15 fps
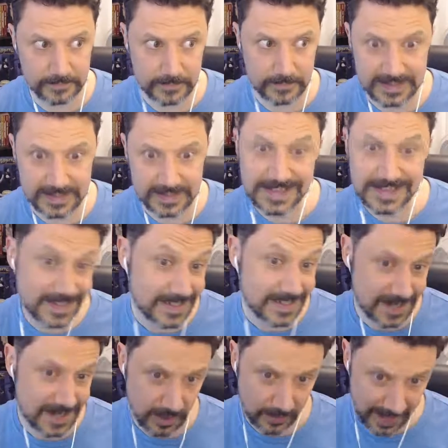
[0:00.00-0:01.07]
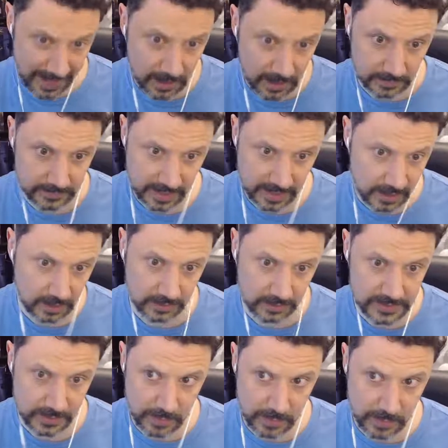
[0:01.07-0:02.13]
d&d style elves elves
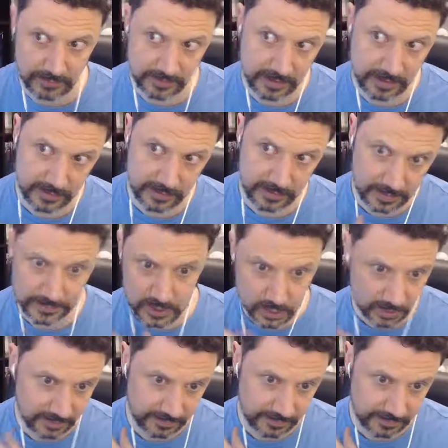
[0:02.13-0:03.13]
rather than the sort of